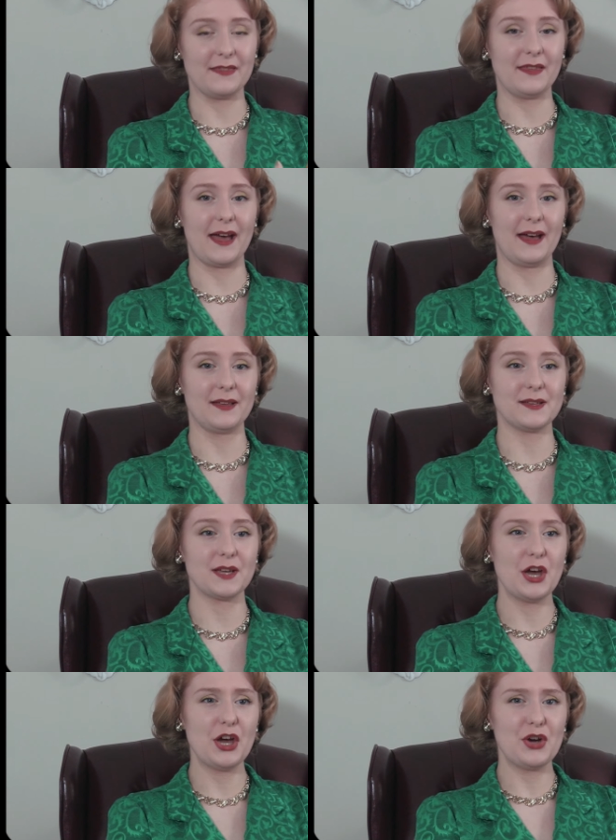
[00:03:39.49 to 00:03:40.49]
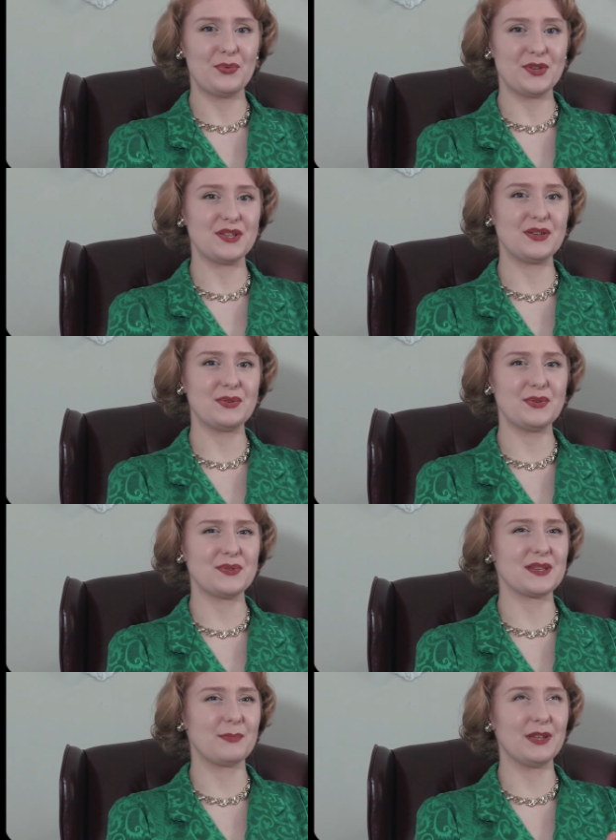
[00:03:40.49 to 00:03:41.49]
that was
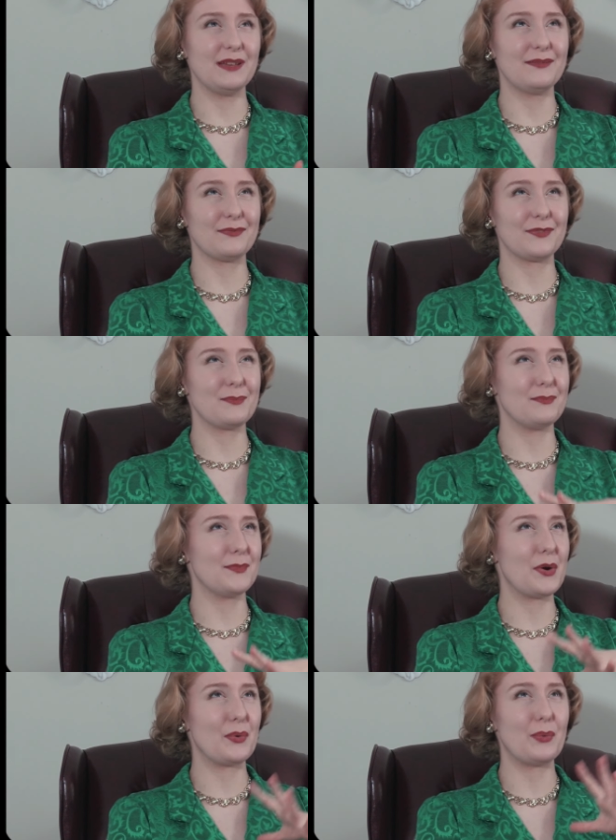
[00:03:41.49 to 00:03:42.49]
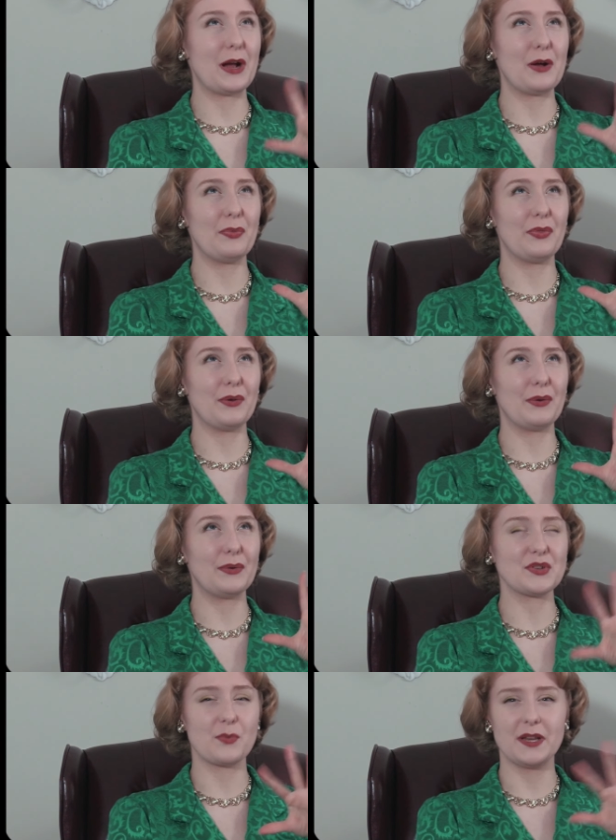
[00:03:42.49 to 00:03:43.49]
used, I believe, from around
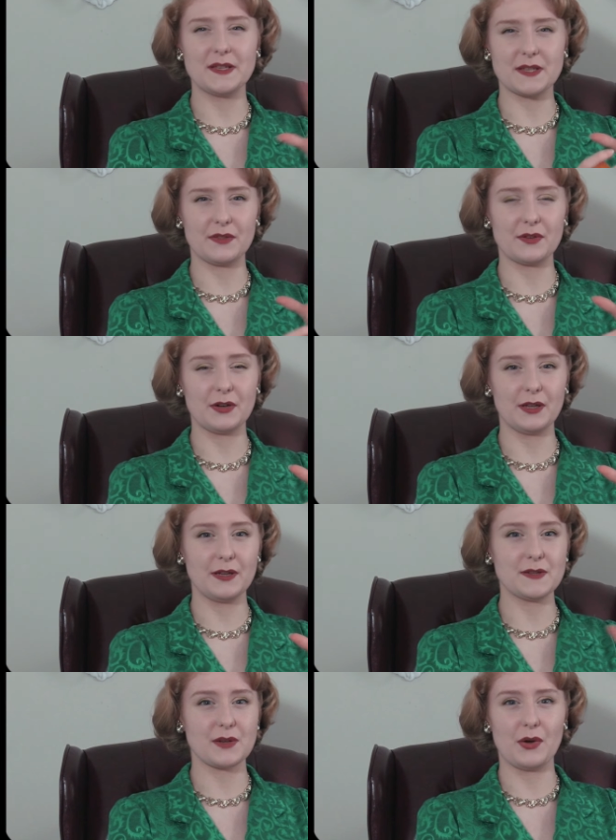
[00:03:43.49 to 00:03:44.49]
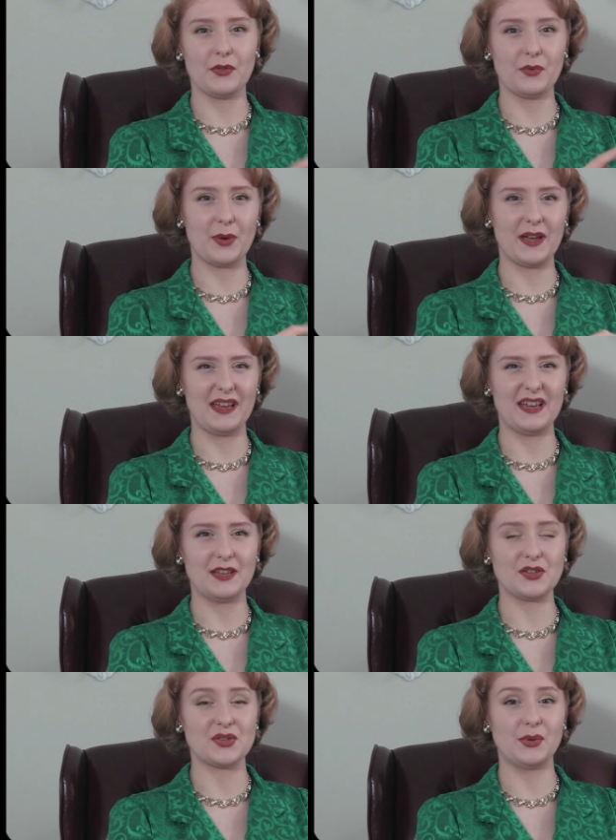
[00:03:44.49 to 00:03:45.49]
the 20s and 30s all the way
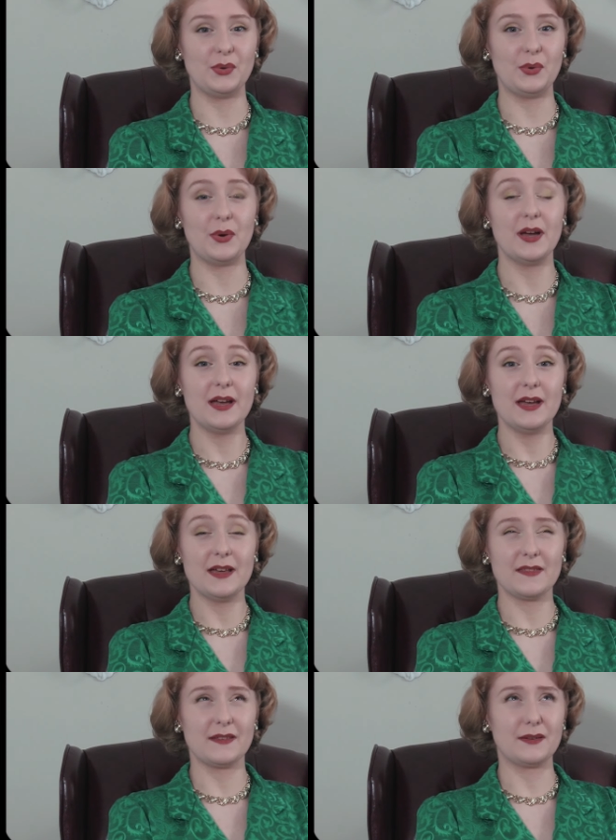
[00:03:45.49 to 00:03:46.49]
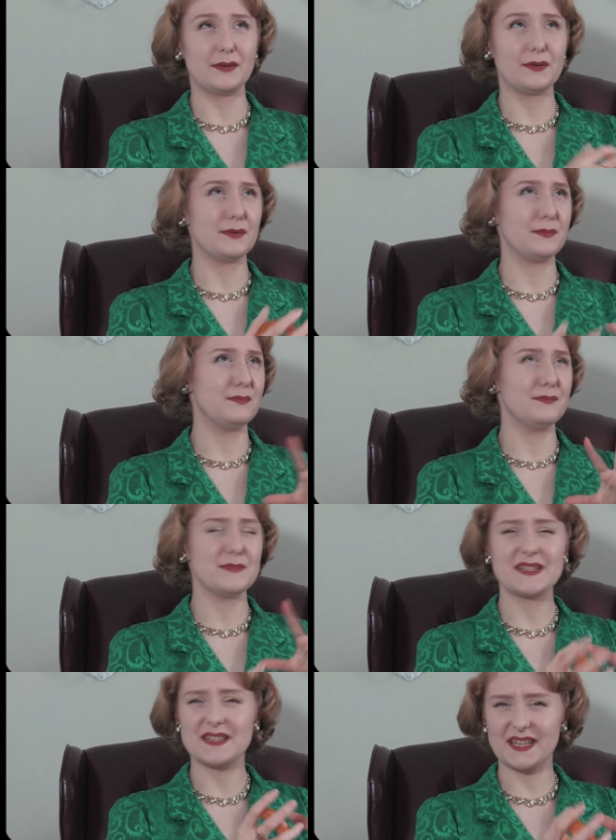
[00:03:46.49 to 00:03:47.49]
into the
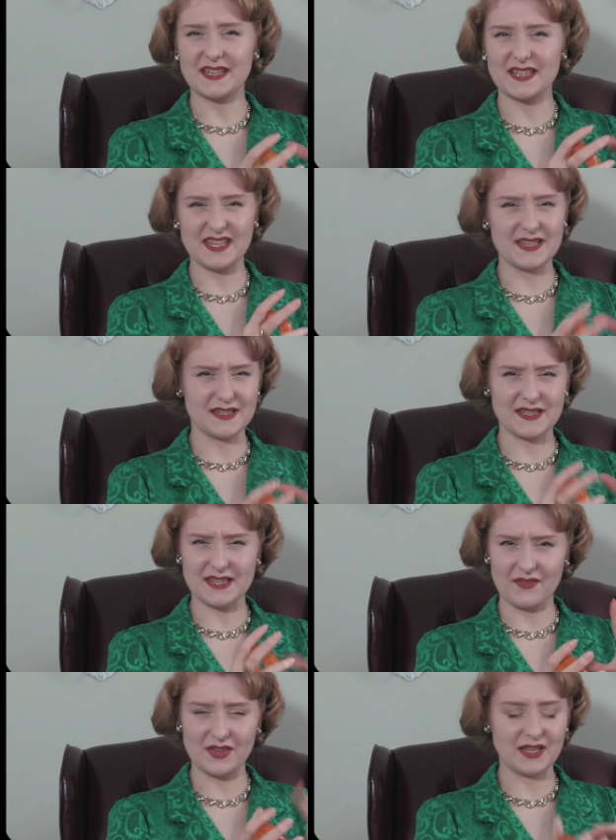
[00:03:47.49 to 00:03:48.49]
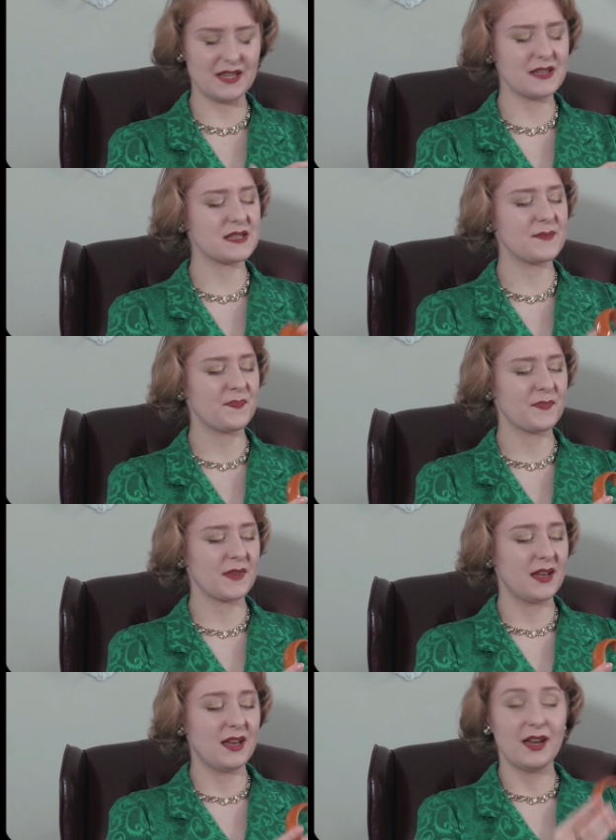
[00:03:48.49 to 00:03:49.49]
60s, 70s.
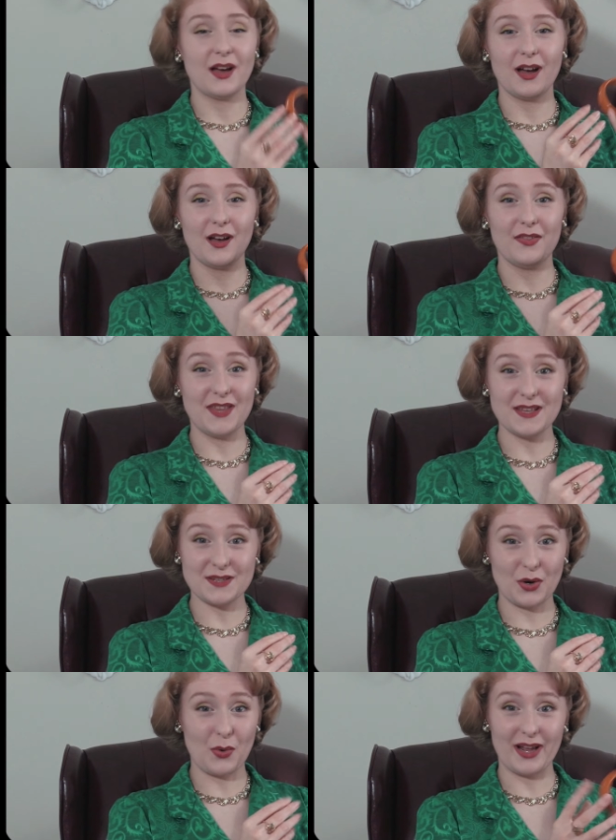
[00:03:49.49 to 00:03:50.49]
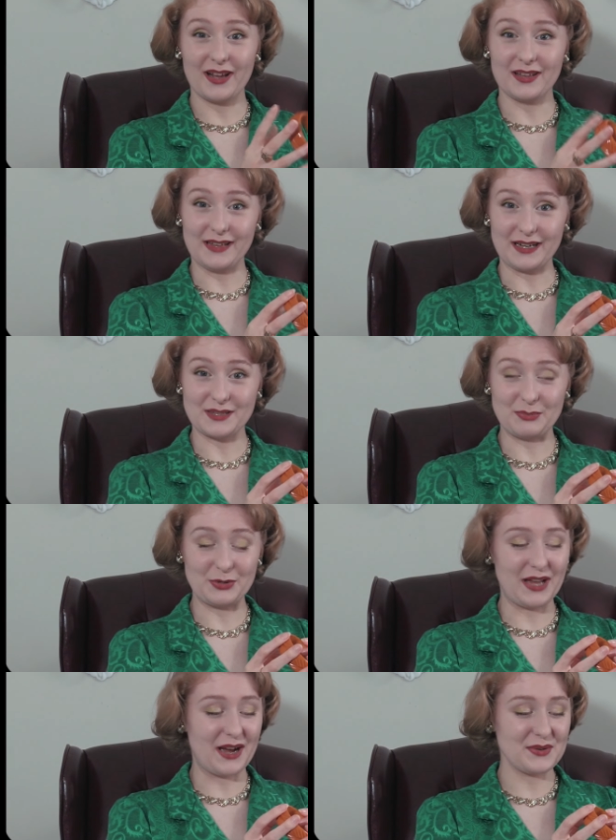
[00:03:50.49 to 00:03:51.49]
These are quite
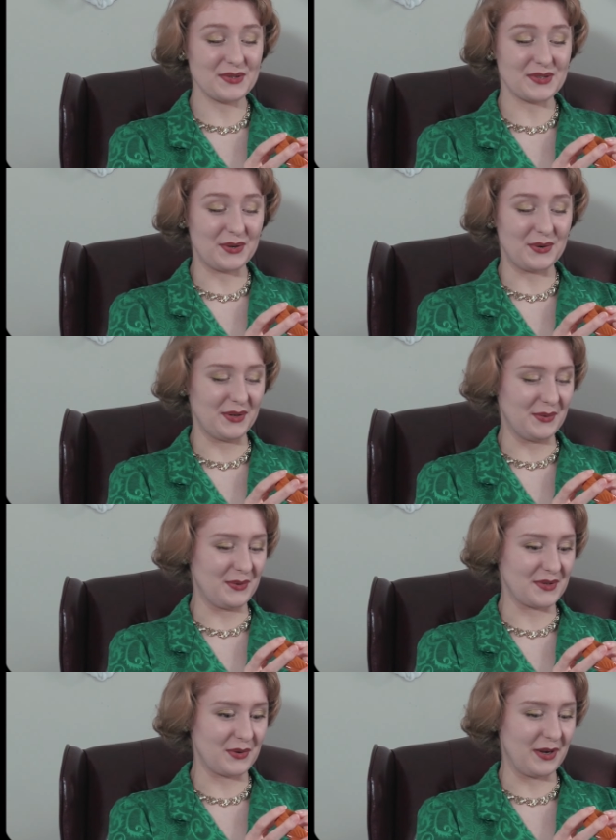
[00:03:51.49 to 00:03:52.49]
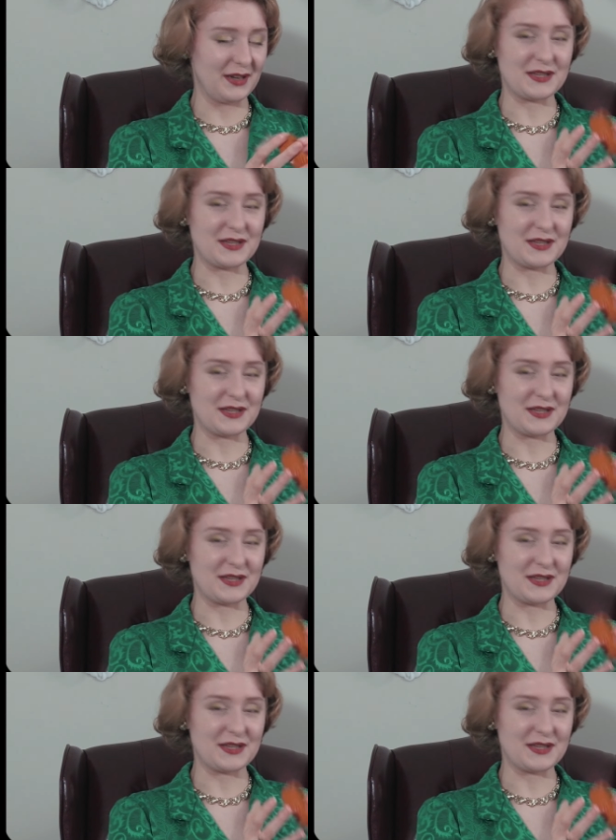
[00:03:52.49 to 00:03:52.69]
collectible now, so it was quite a